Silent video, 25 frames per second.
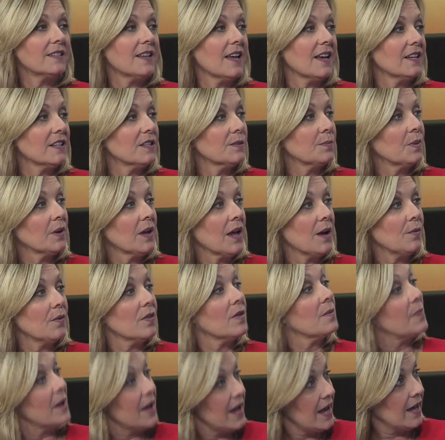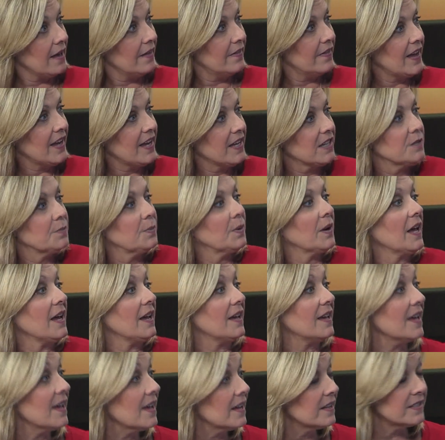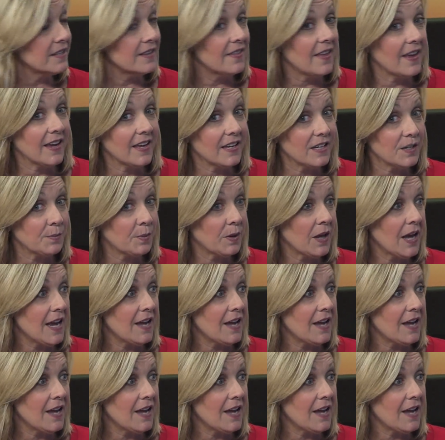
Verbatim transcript: they get to play with a band. They get yeah. to play gigs and they get to play